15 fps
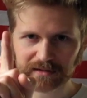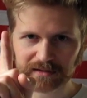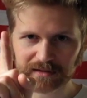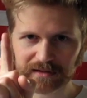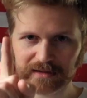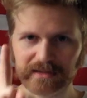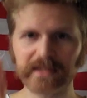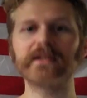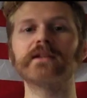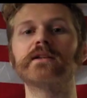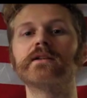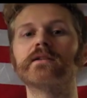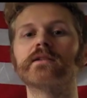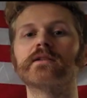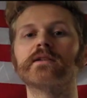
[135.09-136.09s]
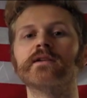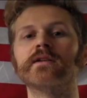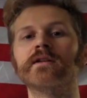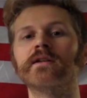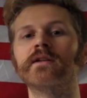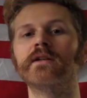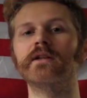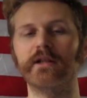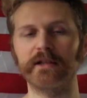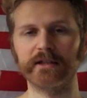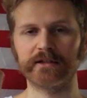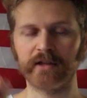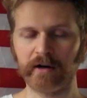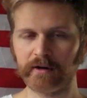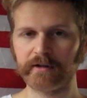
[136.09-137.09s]
singular
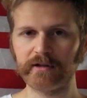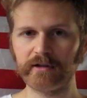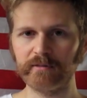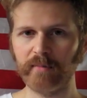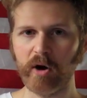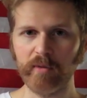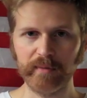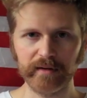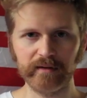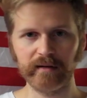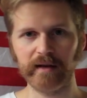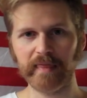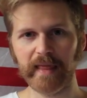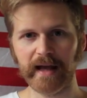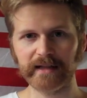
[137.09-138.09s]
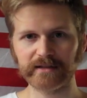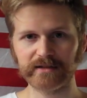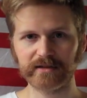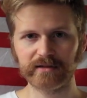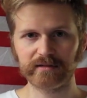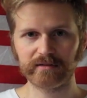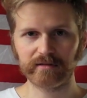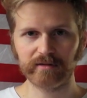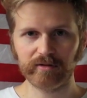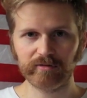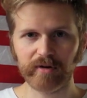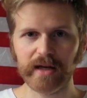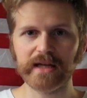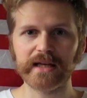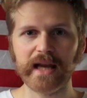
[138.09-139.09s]
eternal moment, and that's
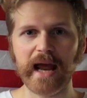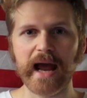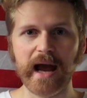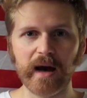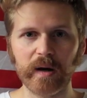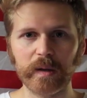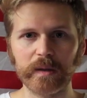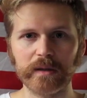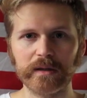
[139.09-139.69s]
right now.